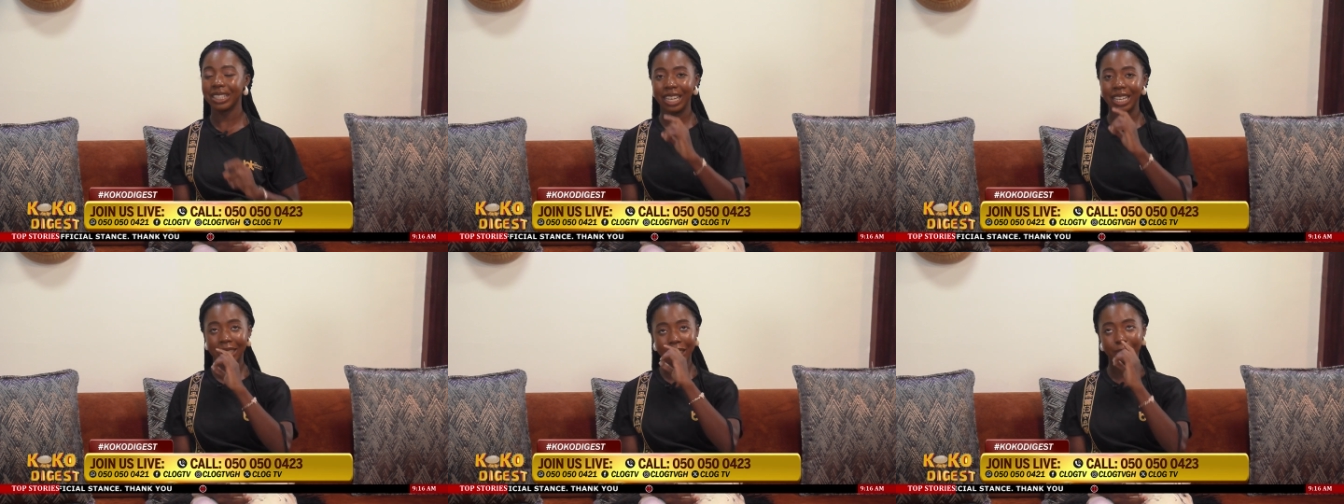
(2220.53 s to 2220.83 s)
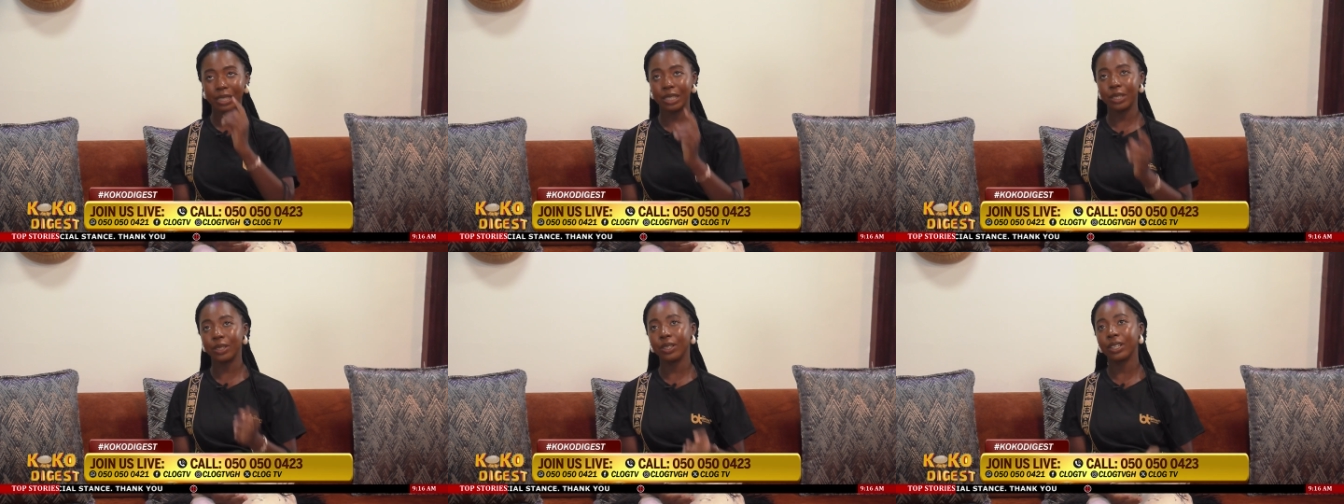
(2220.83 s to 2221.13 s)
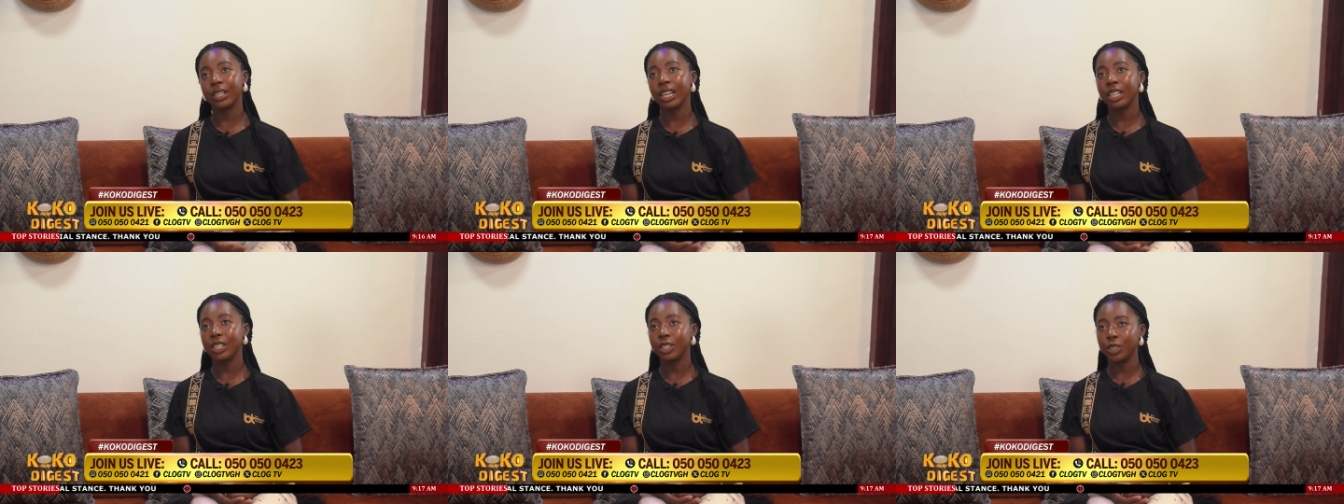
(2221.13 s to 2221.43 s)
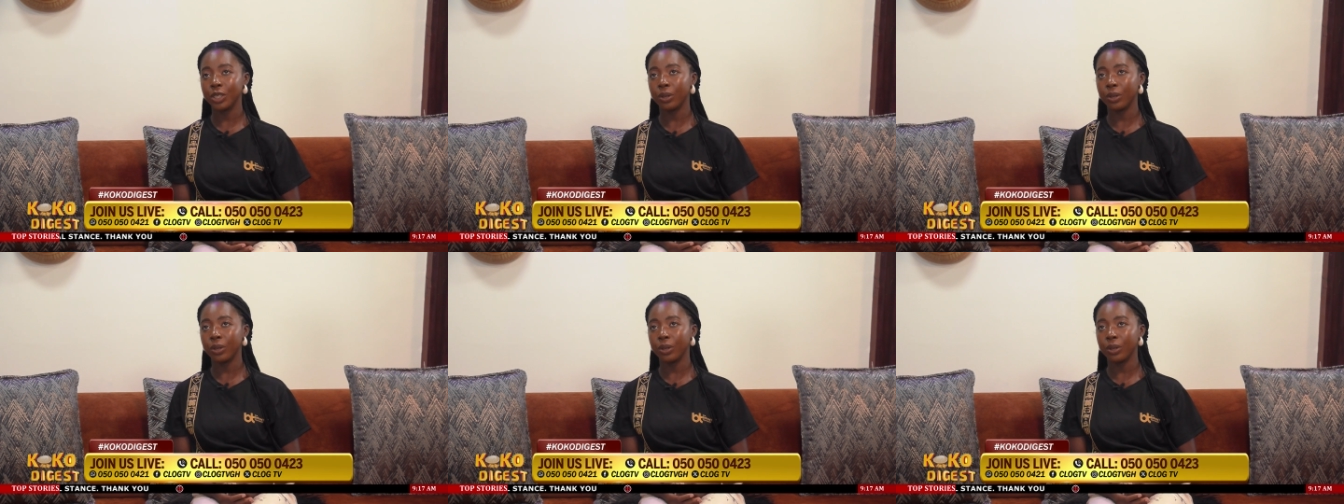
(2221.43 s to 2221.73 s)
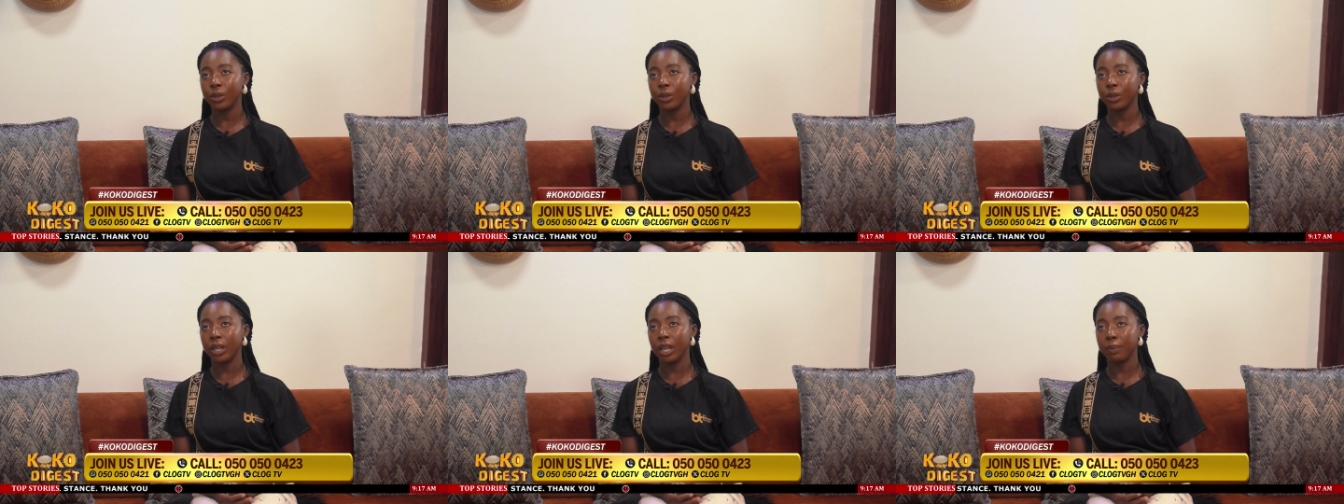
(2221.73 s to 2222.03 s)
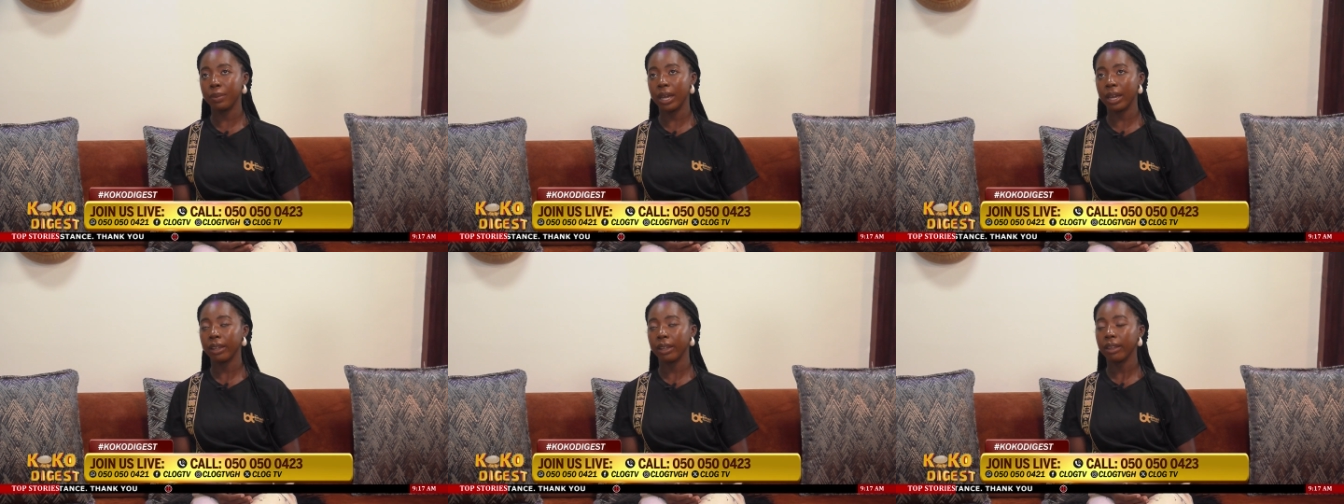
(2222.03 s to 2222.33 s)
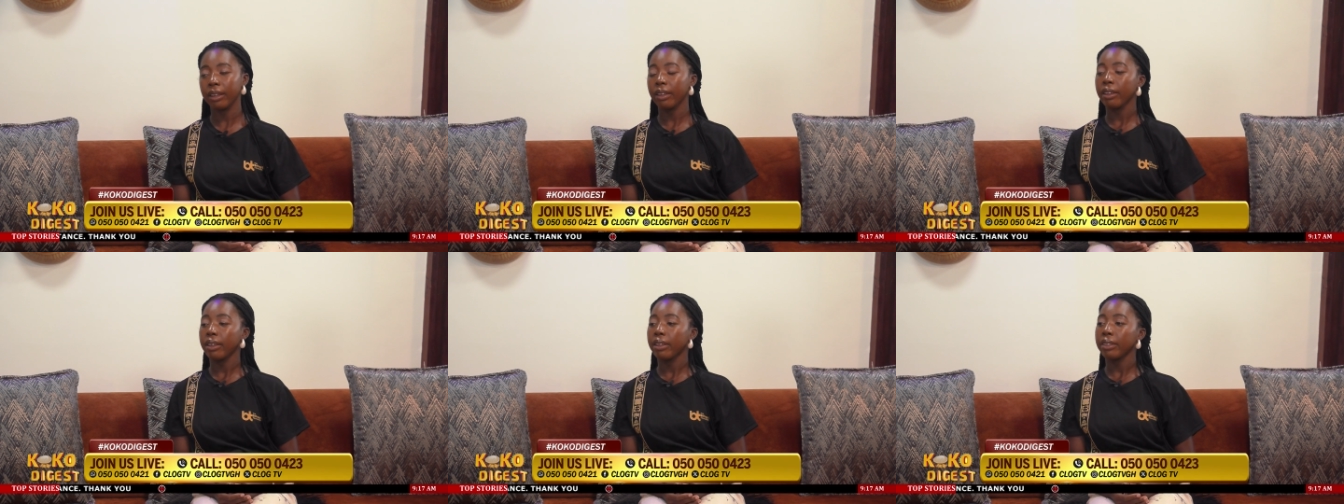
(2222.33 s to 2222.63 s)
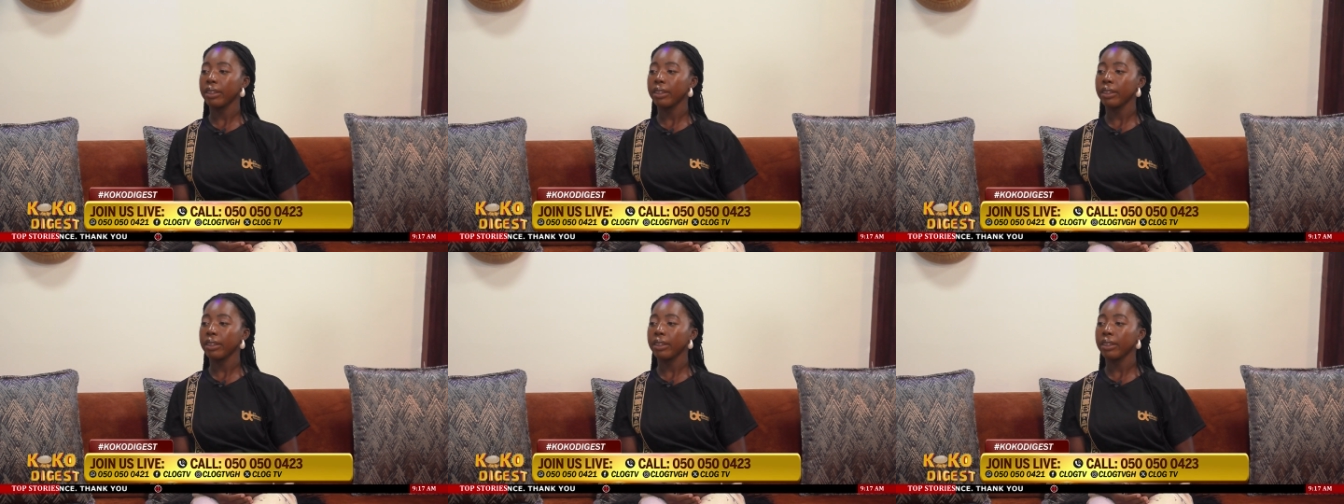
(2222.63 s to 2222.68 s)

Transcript: there's this particular issue whereby